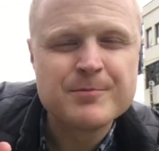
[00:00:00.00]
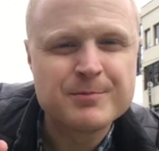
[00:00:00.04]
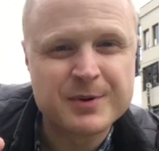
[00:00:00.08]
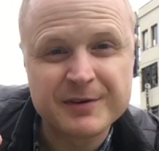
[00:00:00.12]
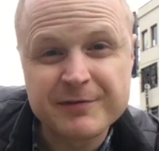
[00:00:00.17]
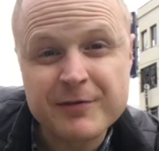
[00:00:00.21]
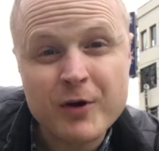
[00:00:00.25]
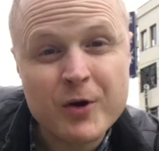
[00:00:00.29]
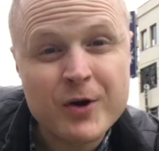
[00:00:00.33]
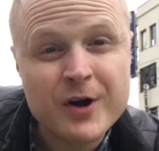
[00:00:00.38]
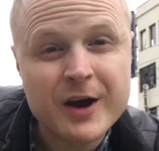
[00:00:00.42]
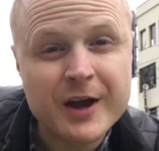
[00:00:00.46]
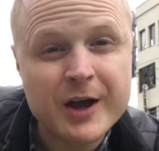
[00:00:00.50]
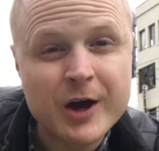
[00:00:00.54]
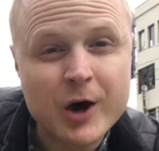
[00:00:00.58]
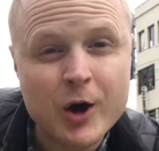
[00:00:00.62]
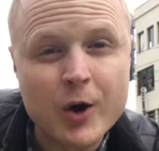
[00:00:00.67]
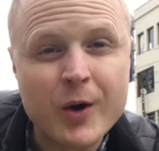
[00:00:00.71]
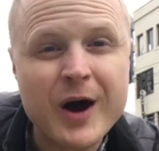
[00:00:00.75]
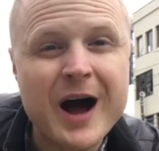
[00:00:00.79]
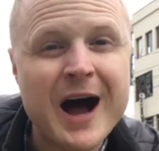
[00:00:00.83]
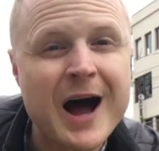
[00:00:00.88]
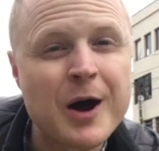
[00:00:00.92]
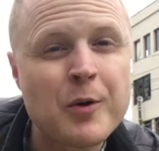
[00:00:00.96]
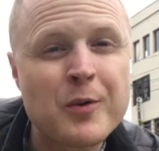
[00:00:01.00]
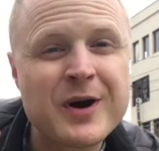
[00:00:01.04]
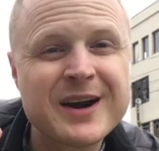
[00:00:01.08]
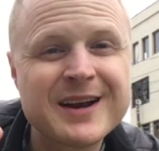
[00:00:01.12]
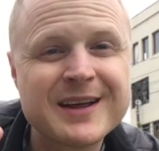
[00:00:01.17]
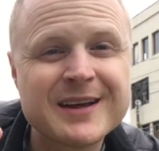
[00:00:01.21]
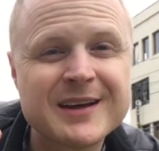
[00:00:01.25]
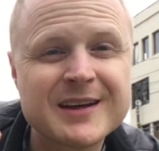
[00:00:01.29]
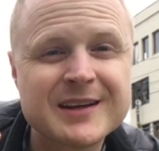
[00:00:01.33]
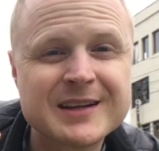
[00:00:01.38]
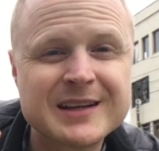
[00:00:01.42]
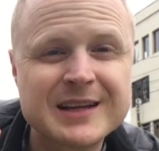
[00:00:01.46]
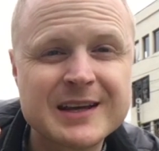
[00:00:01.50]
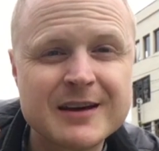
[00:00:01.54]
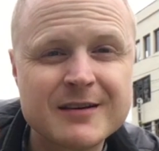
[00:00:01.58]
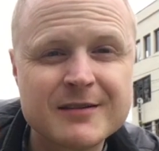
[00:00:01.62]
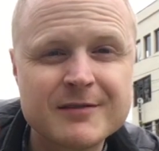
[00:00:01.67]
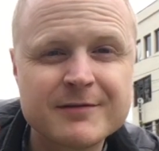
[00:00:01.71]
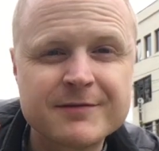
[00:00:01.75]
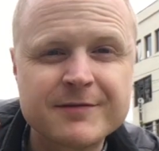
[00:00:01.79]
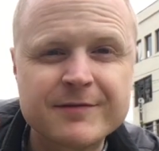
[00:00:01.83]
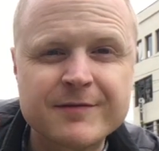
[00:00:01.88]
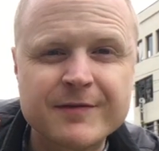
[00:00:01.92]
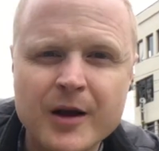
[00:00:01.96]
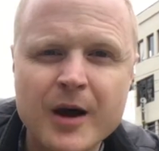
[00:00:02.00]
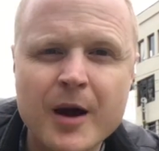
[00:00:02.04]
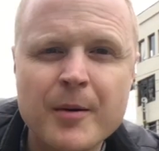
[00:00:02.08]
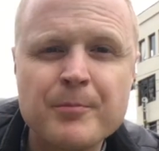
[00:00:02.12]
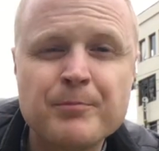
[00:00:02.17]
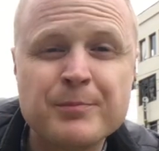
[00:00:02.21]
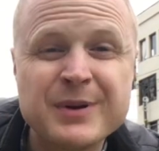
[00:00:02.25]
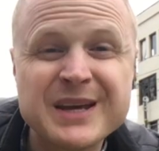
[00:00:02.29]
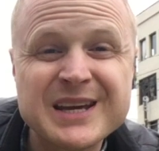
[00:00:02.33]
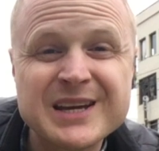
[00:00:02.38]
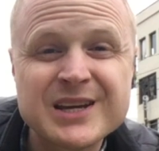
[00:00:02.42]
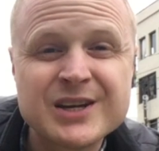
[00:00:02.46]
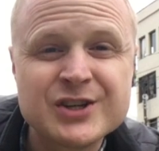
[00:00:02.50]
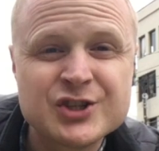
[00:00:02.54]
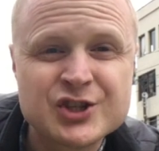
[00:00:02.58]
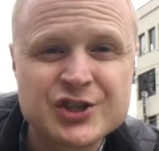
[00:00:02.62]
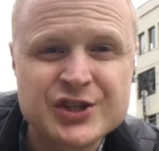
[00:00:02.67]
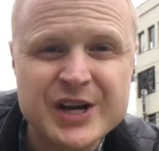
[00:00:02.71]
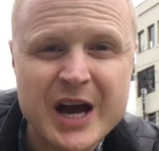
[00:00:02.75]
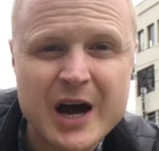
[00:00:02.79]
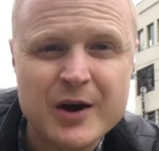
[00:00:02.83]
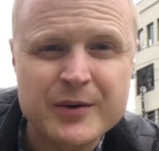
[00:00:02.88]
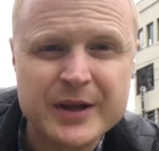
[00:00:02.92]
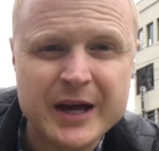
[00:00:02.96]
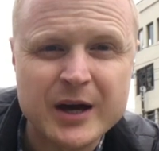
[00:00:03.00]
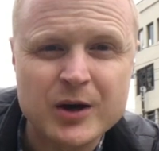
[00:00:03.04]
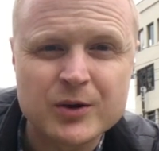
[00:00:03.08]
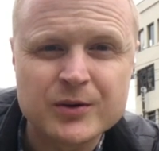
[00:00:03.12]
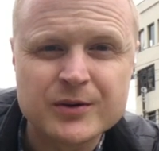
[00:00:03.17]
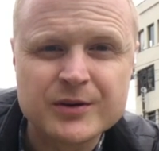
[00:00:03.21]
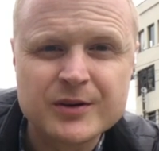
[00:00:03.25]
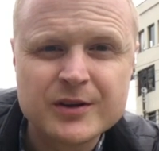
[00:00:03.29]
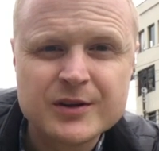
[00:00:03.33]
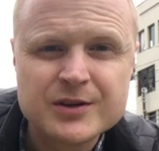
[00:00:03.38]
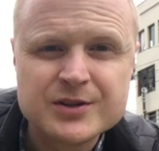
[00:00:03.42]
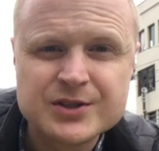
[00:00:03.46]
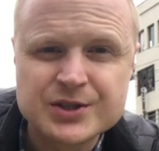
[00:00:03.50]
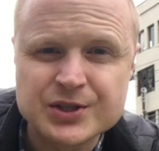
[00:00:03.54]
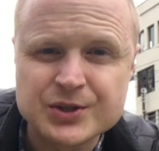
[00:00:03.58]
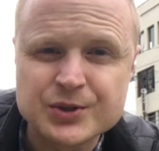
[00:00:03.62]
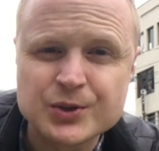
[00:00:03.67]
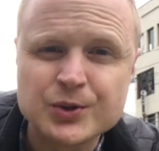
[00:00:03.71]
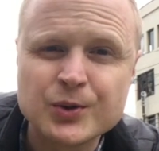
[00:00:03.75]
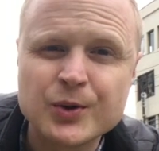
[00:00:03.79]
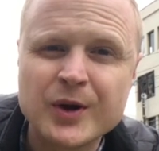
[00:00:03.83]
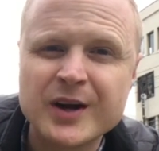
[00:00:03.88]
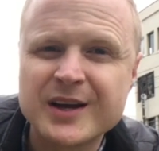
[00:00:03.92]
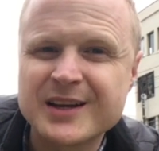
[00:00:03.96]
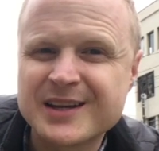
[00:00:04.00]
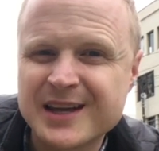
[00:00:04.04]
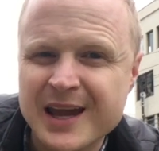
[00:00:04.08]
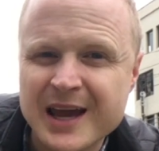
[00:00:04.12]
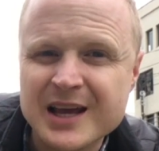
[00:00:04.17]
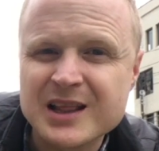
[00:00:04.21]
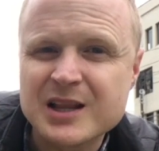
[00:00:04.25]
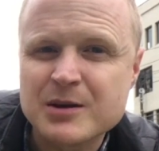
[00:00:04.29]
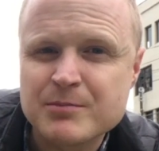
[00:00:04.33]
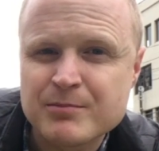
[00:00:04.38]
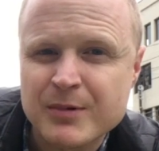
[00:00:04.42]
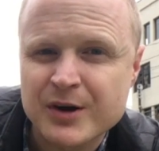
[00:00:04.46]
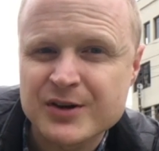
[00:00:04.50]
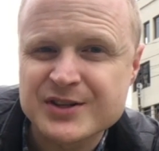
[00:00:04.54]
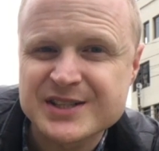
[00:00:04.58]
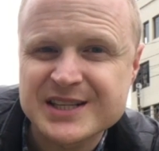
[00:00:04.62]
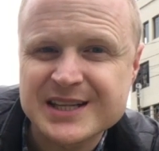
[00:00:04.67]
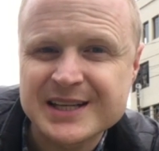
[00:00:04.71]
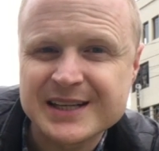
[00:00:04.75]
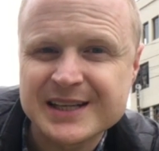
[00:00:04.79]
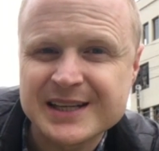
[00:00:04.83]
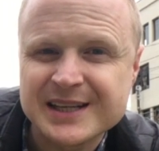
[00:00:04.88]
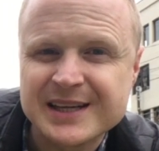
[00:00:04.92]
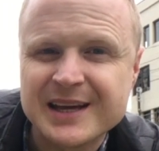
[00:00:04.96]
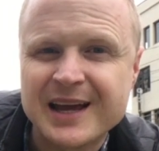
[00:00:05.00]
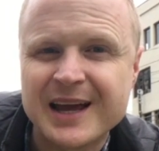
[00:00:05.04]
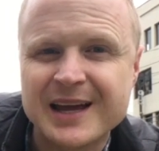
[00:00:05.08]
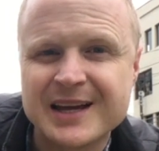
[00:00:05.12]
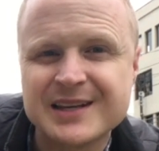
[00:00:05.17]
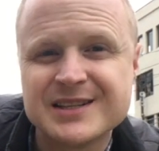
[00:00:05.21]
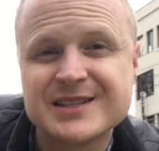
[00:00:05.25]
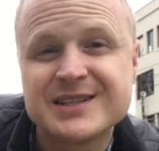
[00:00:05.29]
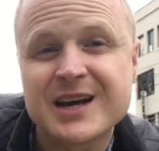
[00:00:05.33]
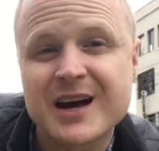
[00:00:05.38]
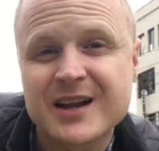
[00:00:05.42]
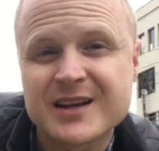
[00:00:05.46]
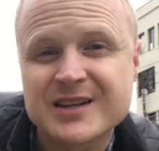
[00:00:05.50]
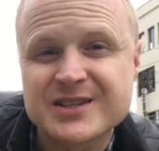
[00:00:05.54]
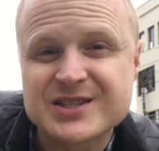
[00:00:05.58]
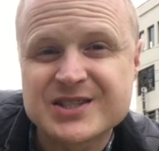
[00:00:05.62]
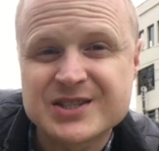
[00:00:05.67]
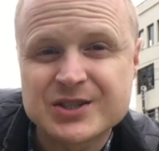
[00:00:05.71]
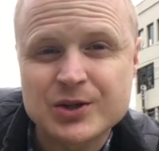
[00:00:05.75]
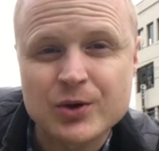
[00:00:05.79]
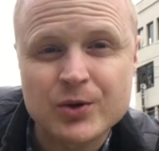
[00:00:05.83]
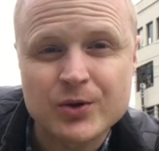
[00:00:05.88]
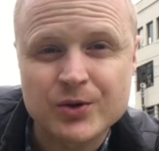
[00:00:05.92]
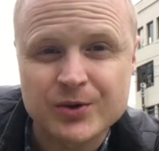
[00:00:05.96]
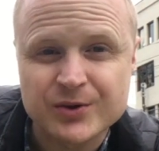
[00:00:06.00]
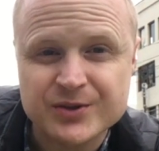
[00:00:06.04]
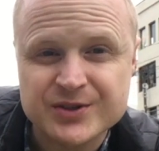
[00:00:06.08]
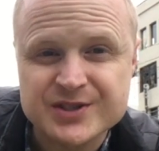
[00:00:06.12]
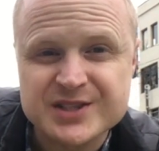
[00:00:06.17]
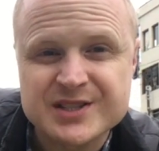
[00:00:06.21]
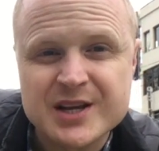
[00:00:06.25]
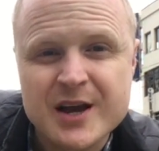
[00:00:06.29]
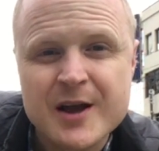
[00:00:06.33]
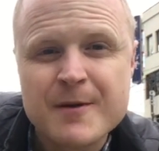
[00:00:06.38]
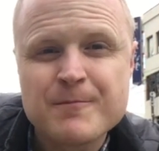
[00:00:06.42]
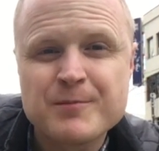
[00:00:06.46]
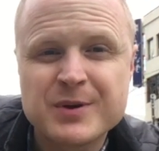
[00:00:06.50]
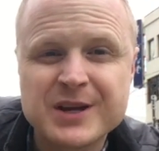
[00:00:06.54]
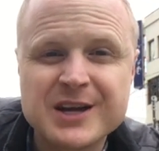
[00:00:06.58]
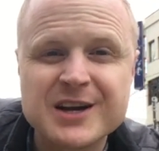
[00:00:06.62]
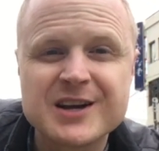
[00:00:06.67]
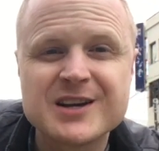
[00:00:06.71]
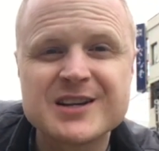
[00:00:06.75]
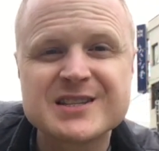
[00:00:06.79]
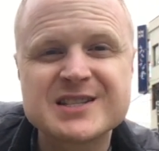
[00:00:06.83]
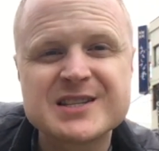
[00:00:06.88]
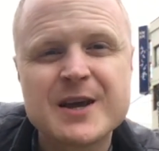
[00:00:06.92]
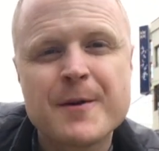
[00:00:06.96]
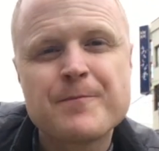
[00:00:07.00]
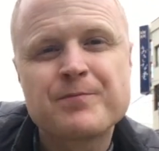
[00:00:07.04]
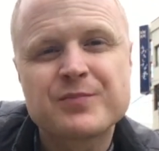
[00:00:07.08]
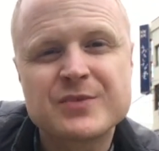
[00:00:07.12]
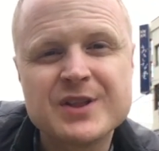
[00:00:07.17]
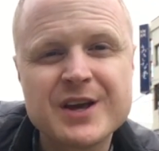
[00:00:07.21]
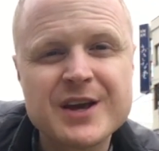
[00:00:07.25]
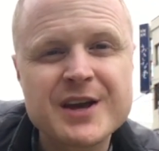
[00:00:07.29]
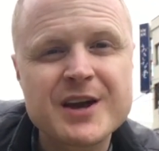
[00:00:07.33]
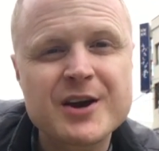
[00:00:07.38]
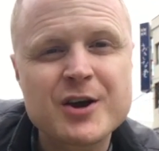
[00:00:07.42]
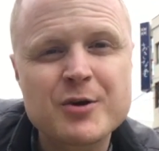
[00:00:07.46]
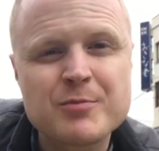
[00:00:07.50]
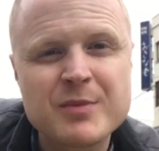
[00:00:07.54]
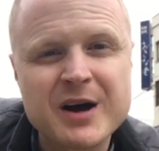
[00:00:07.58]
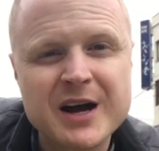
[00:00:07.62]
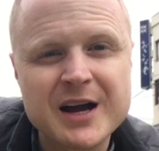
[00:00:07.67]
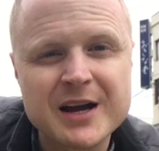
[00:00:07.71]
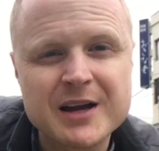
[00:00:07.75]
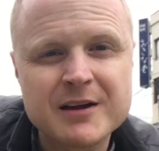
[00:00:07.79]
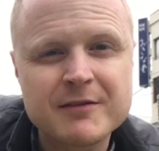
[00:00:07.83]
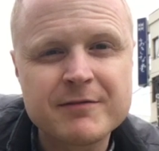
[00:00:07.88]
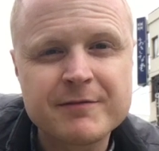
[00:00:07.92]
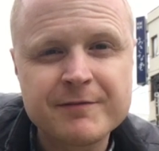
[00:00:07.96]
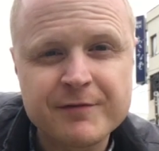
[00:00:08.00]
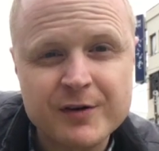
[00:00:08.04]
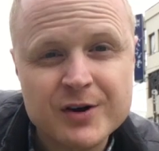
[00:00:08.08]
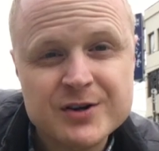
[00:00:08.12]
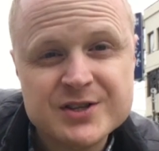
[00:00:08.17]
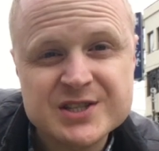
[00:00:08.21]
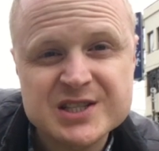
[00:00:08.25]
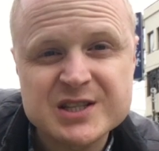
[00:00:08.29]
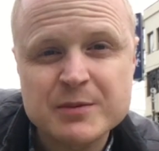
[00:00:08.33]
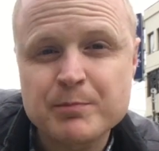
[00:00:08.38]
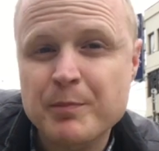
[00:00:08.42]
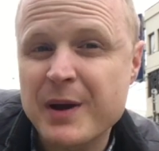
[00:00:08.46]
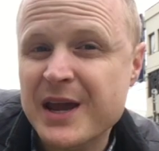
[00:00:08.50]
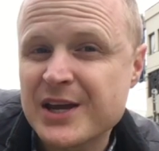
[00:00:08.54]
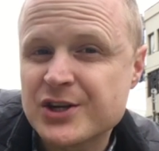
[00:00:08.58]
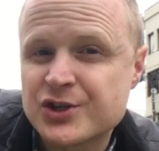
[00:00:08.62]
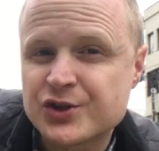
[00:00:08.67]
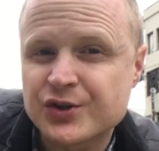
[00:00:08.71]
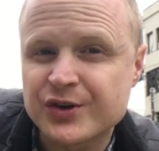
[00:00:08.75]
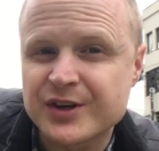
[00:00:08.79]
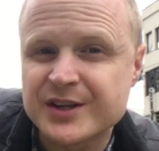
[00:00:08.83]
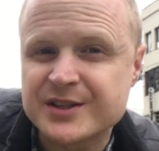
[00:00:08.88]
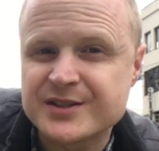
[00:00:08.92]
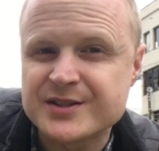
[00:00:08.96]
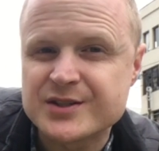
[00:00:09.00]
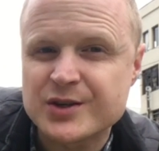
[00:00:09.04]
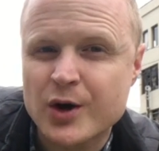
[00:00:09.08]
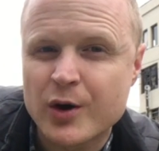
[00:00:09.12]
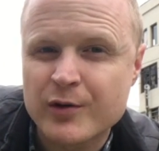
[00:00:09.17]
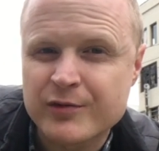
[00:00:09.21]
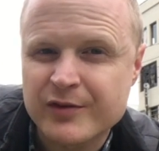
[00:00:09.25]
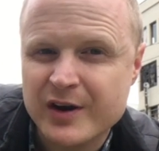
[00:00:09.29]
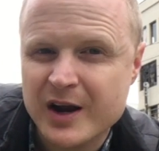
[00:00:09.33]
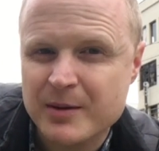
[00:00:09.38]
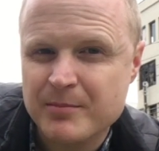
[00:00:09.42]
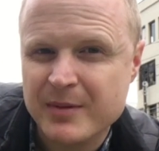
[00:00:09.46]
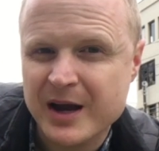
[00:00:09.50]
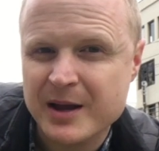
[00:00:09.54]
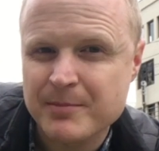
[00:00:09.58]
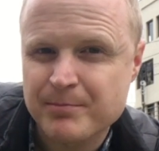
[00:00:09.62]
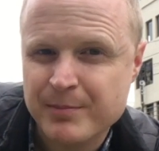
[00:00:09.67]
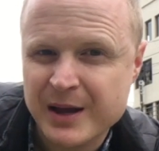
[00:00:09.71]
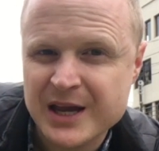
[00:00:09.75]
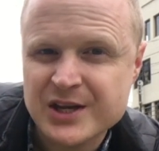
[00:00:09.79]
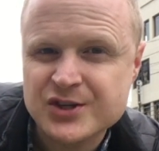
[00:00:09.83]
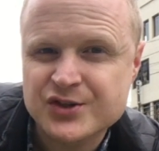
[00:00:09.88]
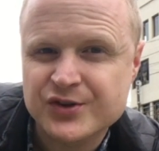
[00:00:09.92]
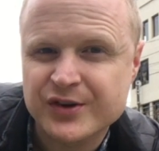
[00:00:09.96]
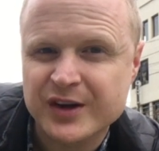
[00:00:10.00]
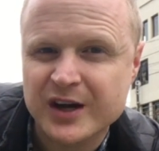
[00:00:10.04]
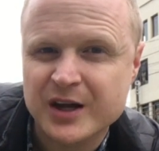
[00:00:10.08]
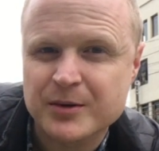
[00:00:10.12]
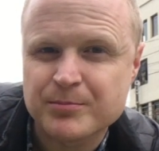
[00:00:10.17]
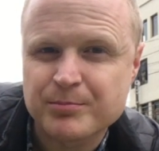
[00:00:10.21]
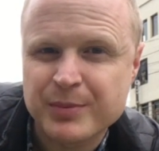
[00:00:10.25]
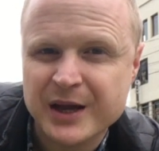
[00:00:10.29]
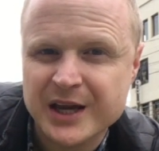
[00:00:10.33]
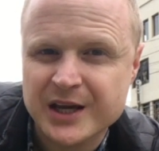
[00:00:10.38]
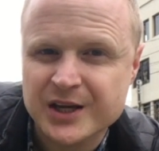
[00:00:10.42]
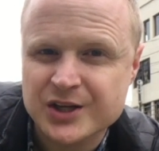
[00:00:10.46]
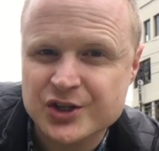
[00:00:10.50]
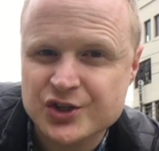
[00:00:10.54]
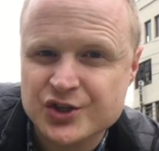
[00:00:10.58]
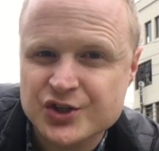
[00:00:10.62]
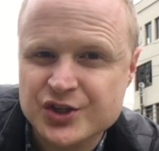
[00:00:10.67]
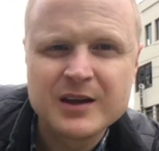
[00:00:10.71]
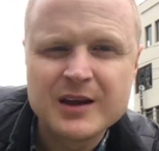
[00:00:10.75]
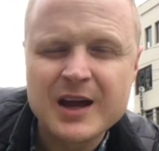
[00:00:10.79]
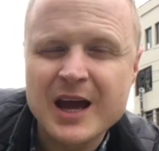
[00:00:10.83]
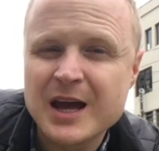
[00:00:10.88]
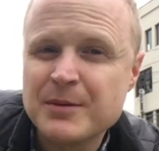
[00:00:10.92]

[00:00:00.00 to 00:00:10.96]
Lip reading: Before I go, I want to give a big shout out to Caleb Mardini and Donna Stoles, because they are my first patrons over at my Patreon page.